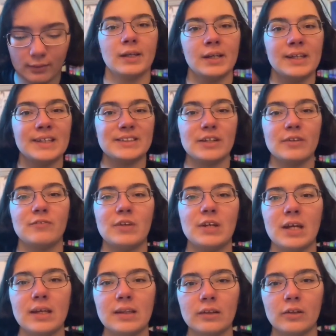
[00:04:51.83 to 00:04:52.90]
So if you
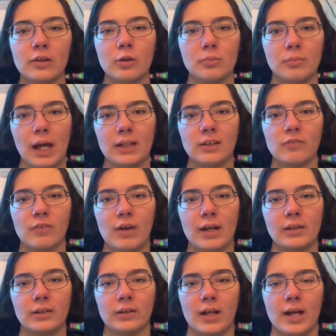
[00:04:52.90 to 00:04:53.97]
hit the little
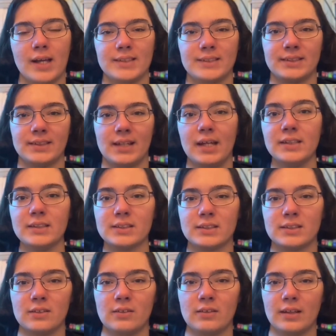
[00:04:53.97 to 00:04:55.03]
magnifying glass
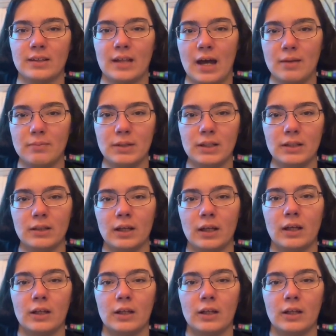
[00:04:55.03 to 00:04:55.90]
next to the diamond,